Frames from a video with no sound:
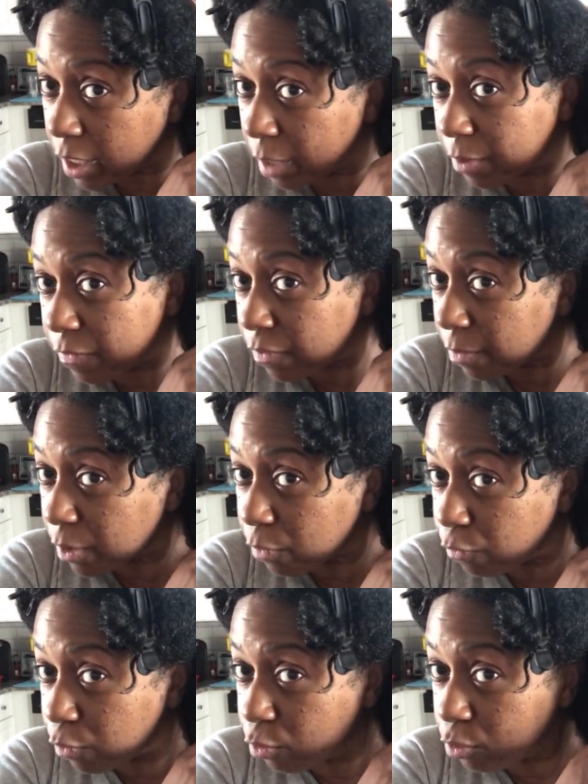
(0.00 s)
coming from the
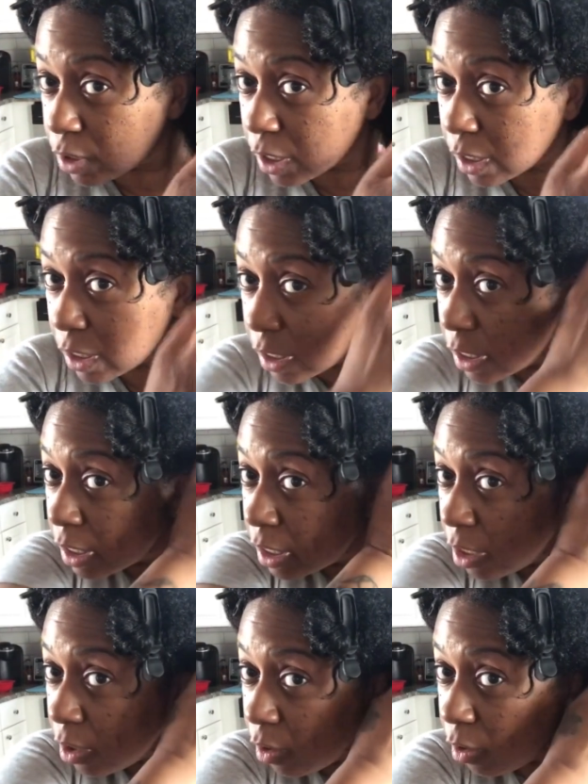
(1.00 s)
root
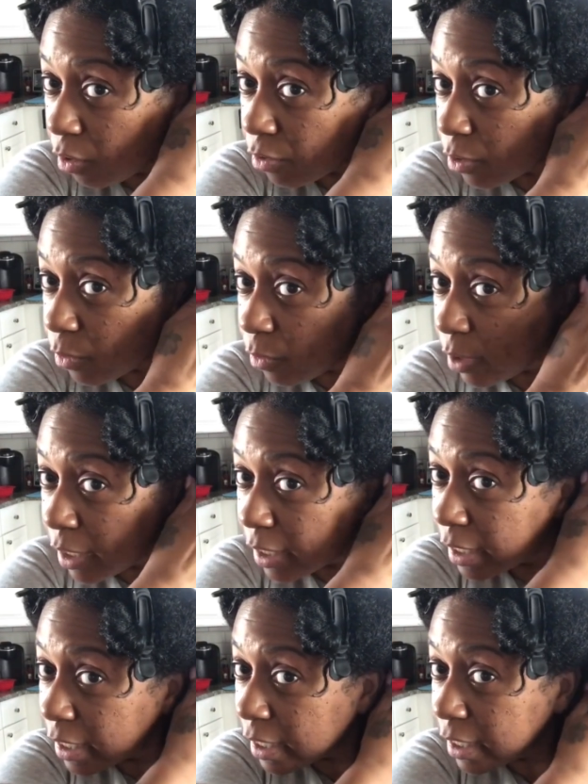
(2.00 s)
all the way.